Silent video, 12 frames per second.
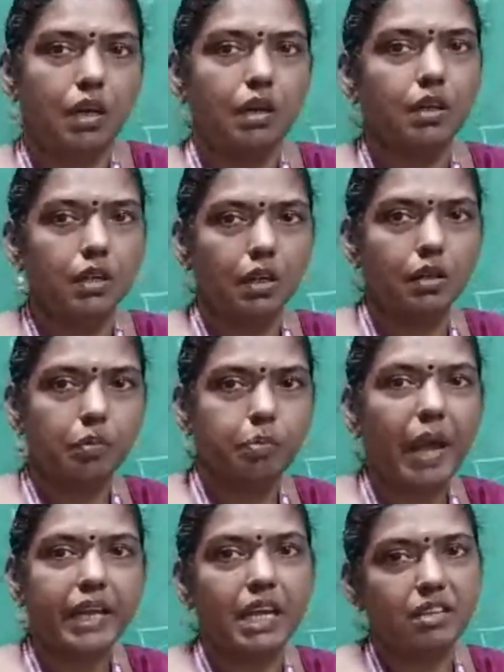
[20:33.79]

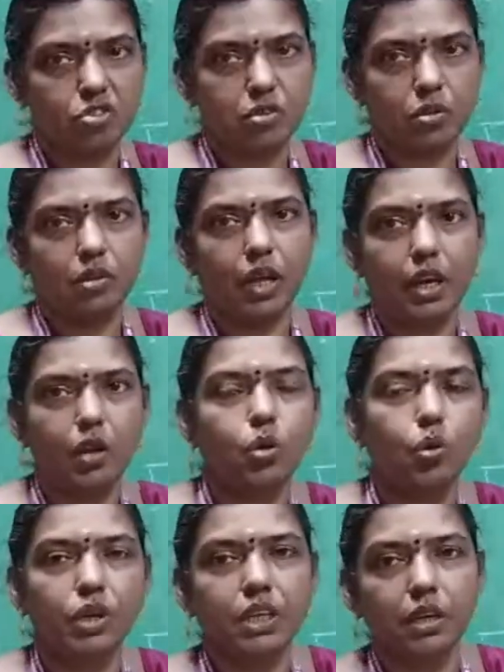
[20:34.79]
package error
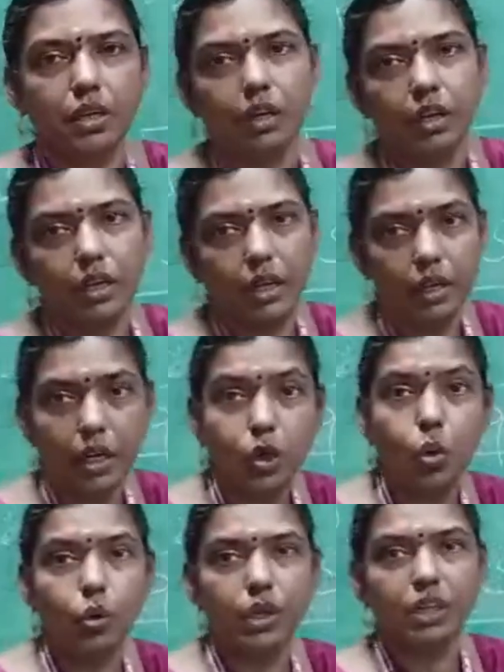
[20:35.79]
coding technique,
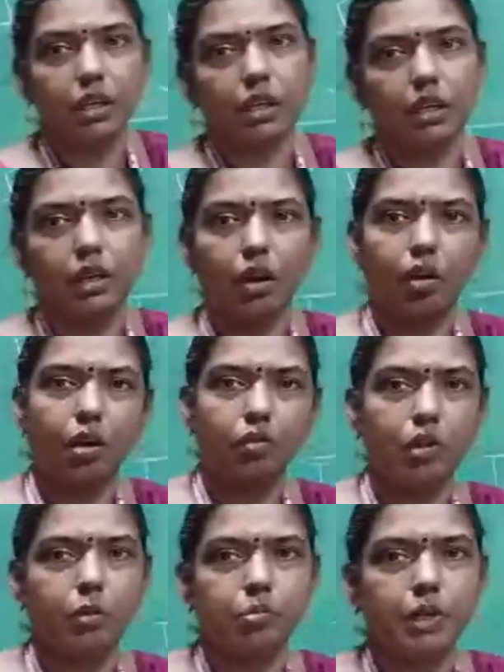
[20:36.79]
encoding technique, all
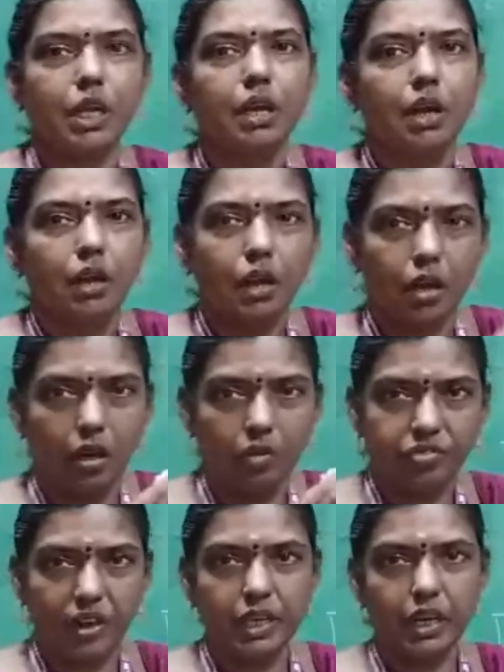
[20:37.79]
will be
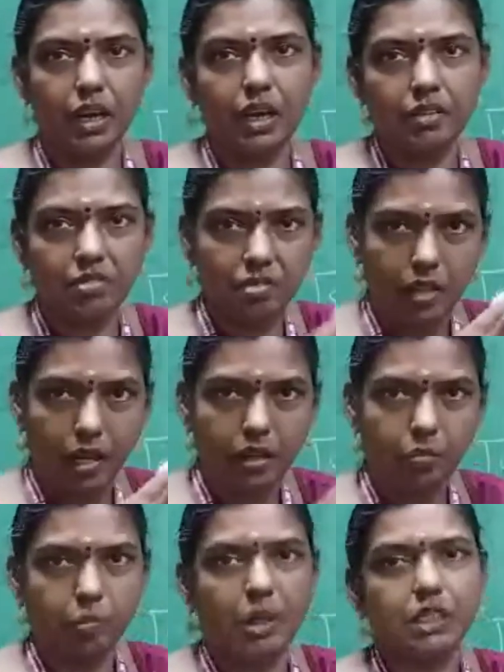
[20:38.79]
finalized,
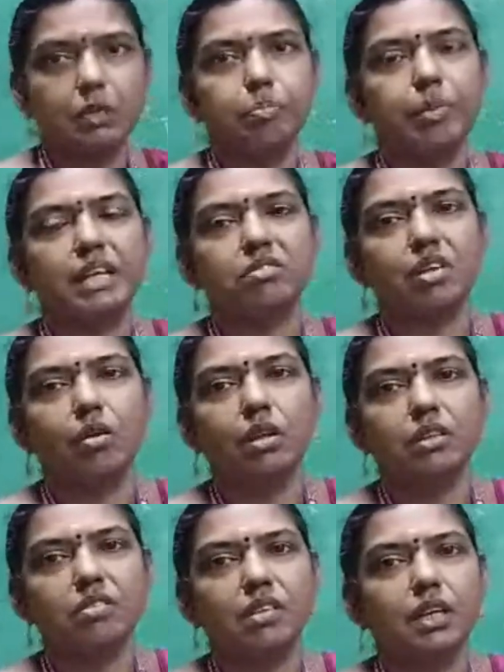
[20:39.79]
then multiplex all
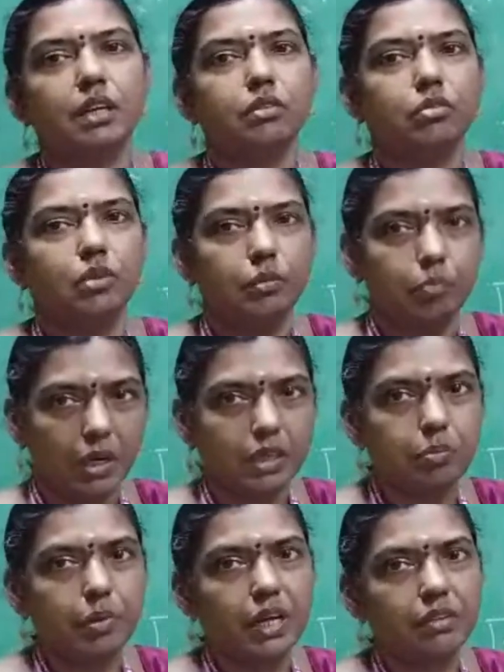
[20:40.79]
the signals
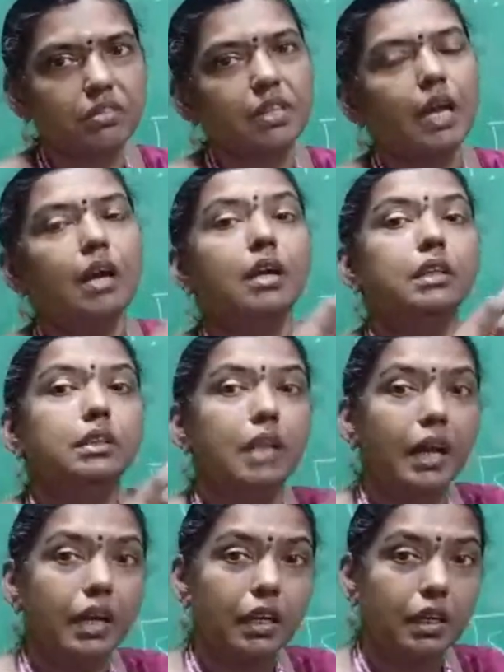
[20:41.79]
multiplex,
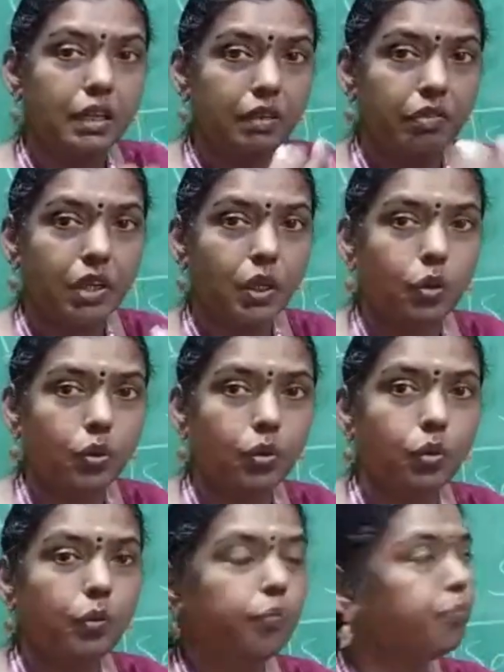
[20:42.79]
then given
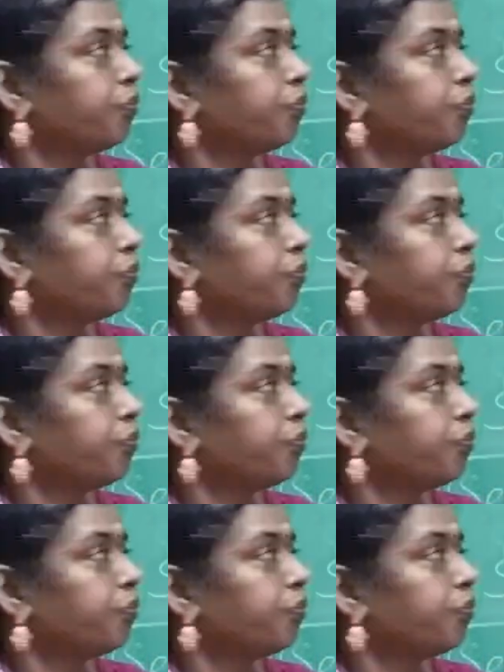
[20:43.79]
to